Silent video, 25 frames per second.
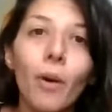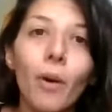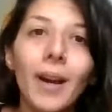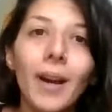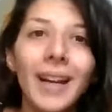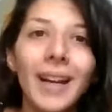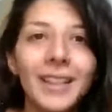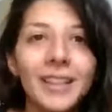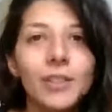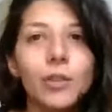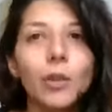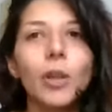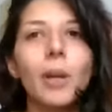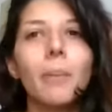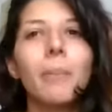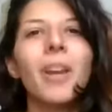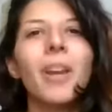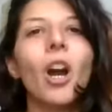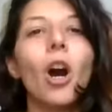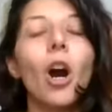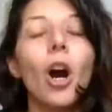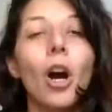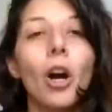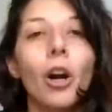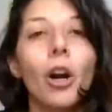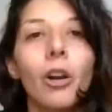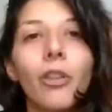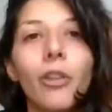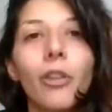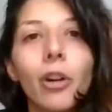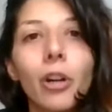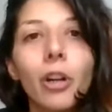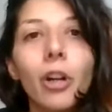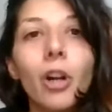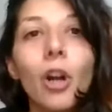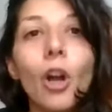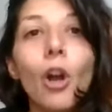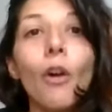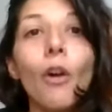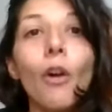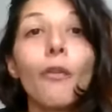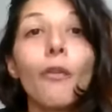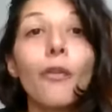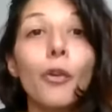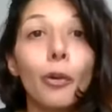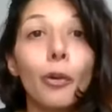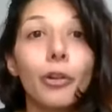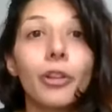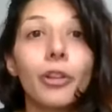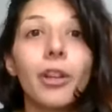and it's going to be harder for